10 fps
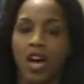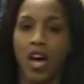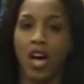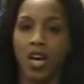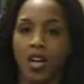
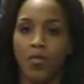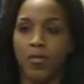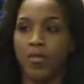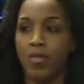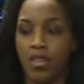um,
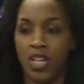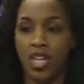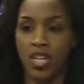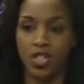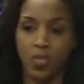
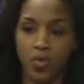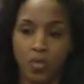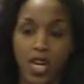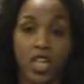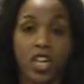ladies who do
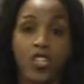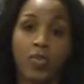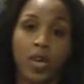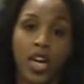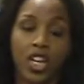manicures
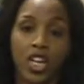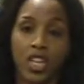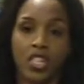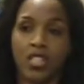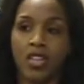and
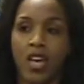pedicures.